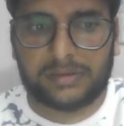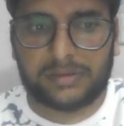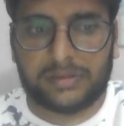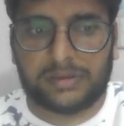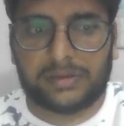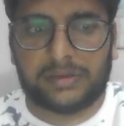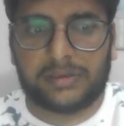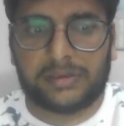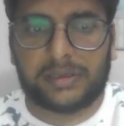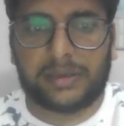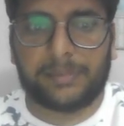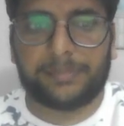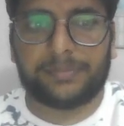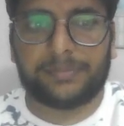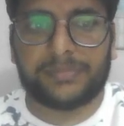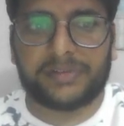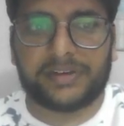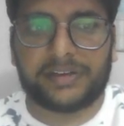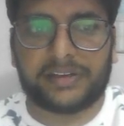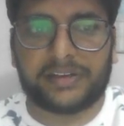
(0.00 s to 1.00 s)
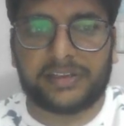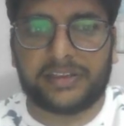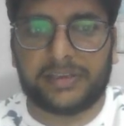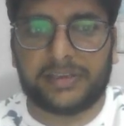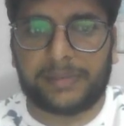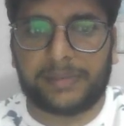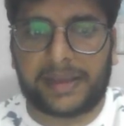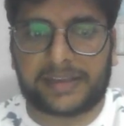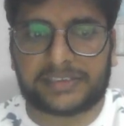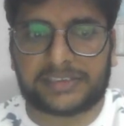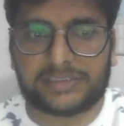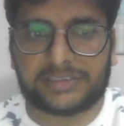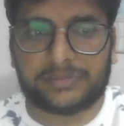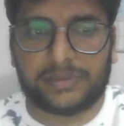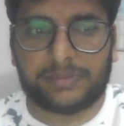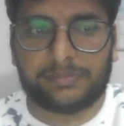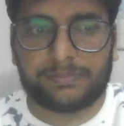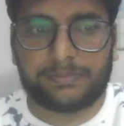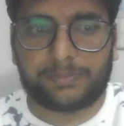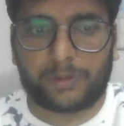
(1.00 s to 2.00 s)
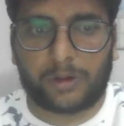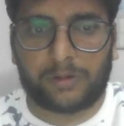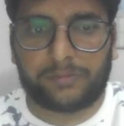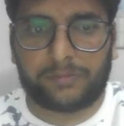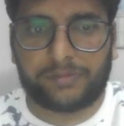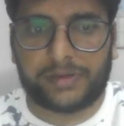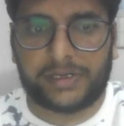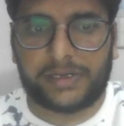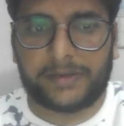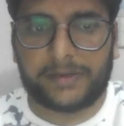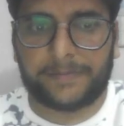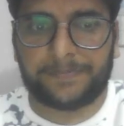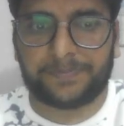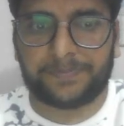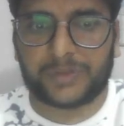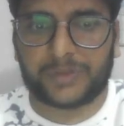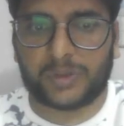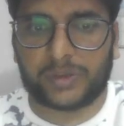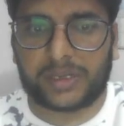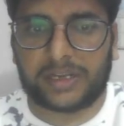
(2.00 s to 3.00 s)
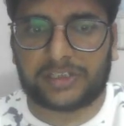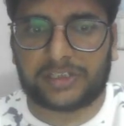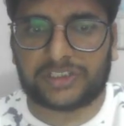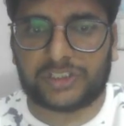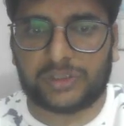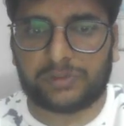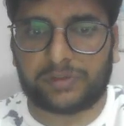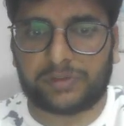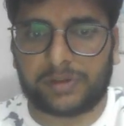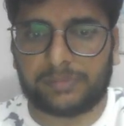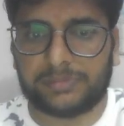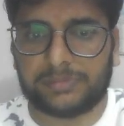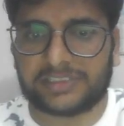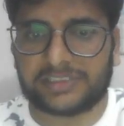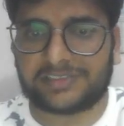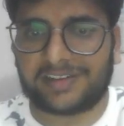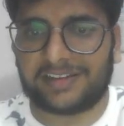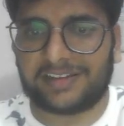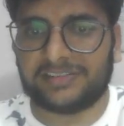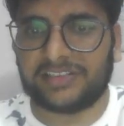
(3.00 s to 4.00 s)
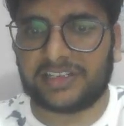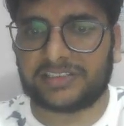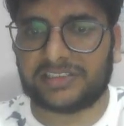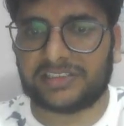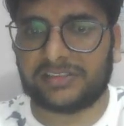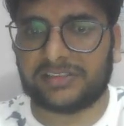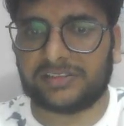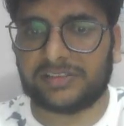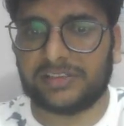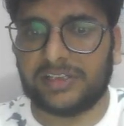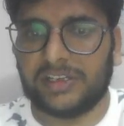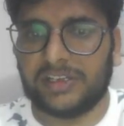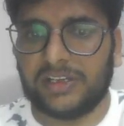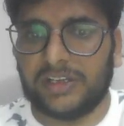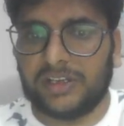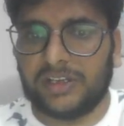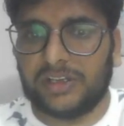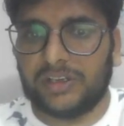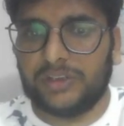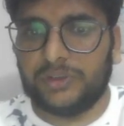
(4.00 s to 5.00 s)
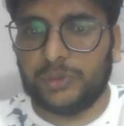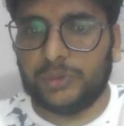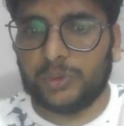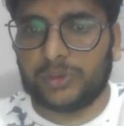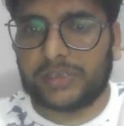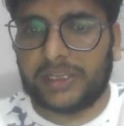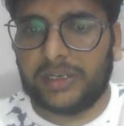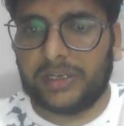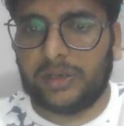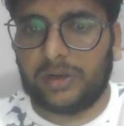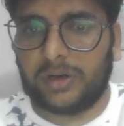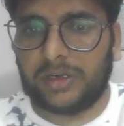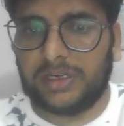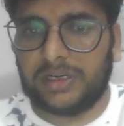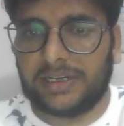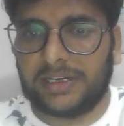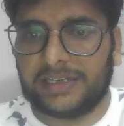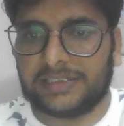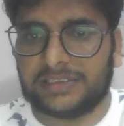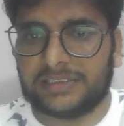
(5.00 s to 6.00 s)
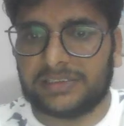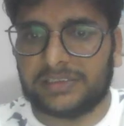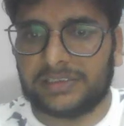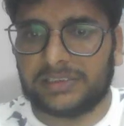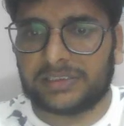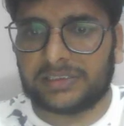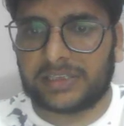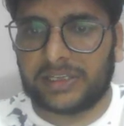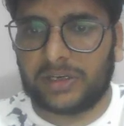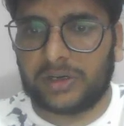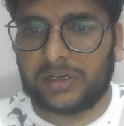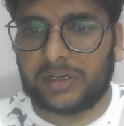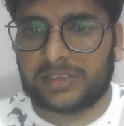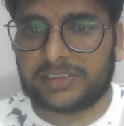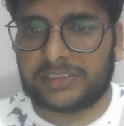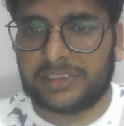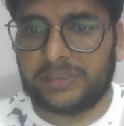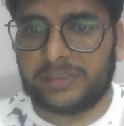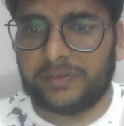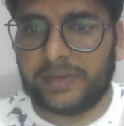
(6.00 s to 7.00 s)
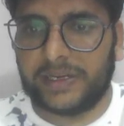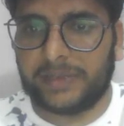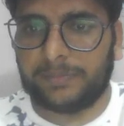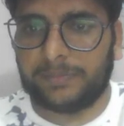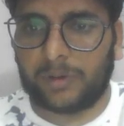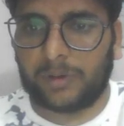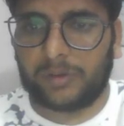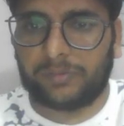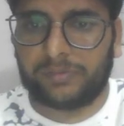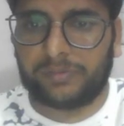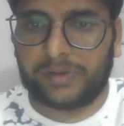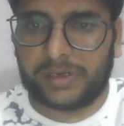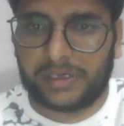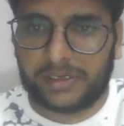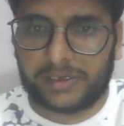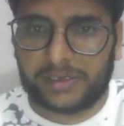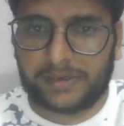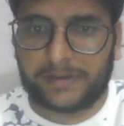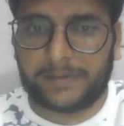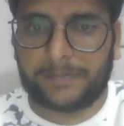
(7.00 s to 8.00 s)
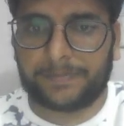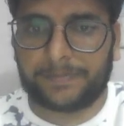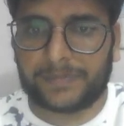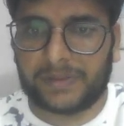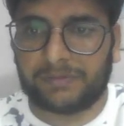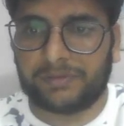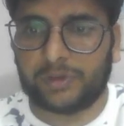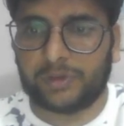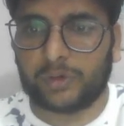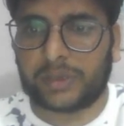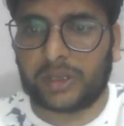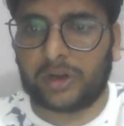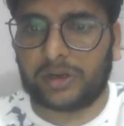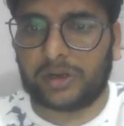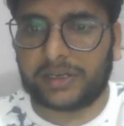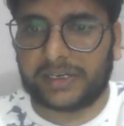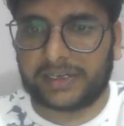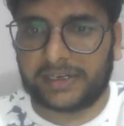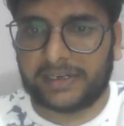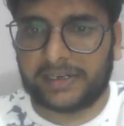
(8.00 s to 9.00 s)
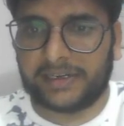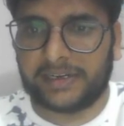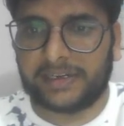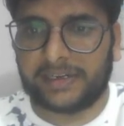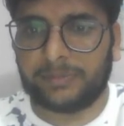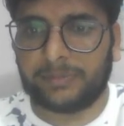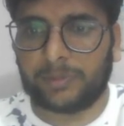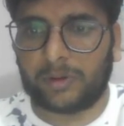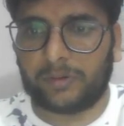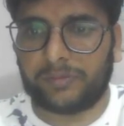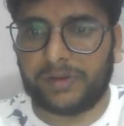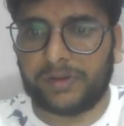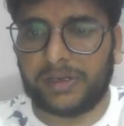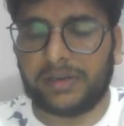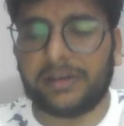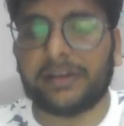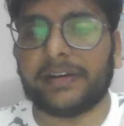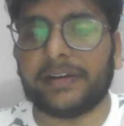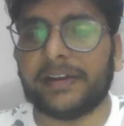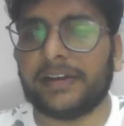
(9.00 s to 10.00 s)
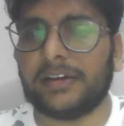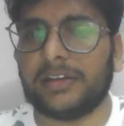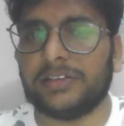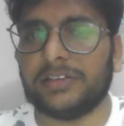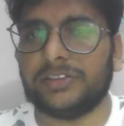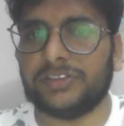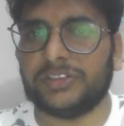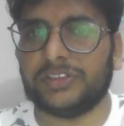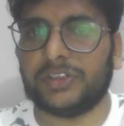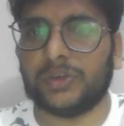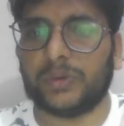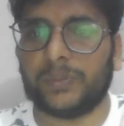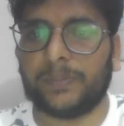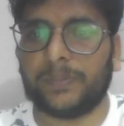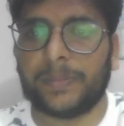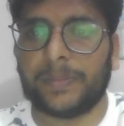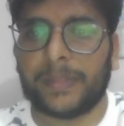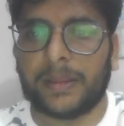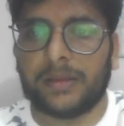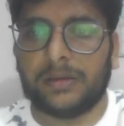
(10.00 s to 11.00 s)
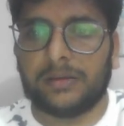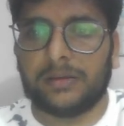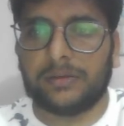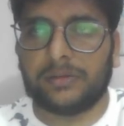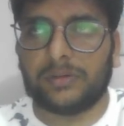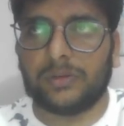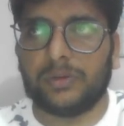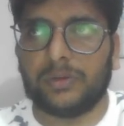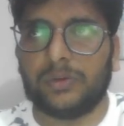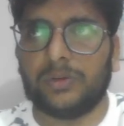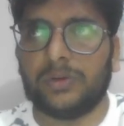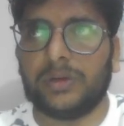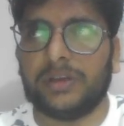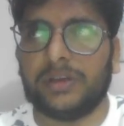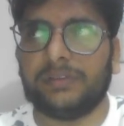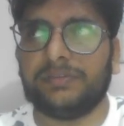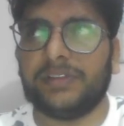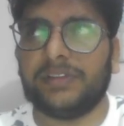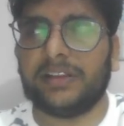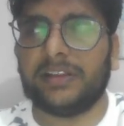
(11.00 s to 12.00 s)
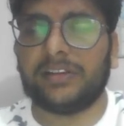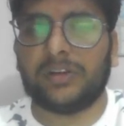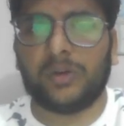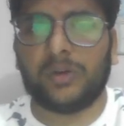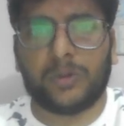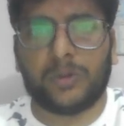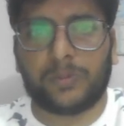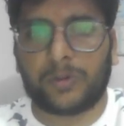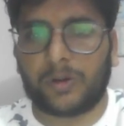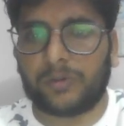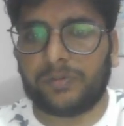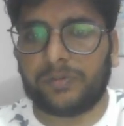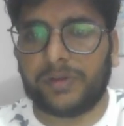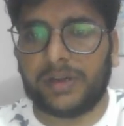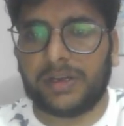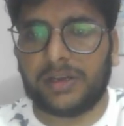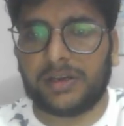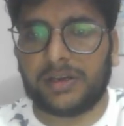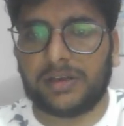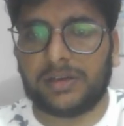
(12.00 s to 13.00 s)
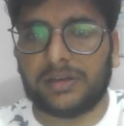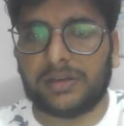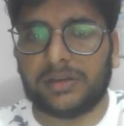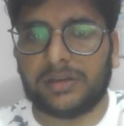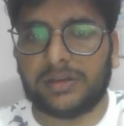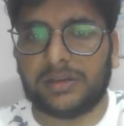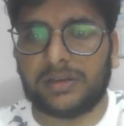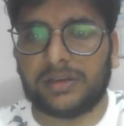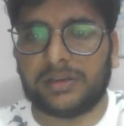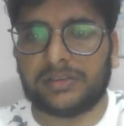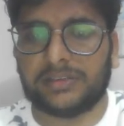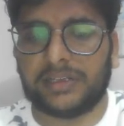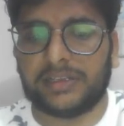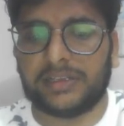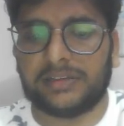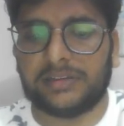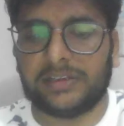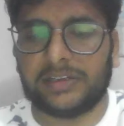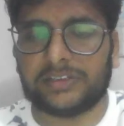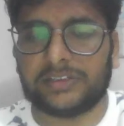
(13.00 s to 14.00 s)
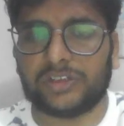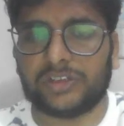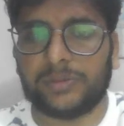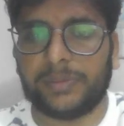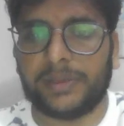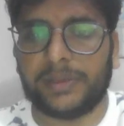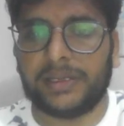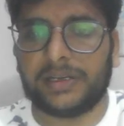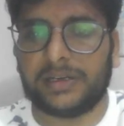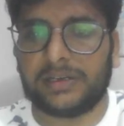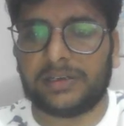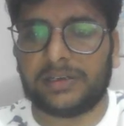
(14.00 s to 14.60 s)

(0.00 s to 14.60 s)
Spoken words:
Yeah, return the maximum profit you can achieve from these transactions. You cannot achieve any profit if you cannot attain any profit. Return zero. So if there is a no profit, then there should be a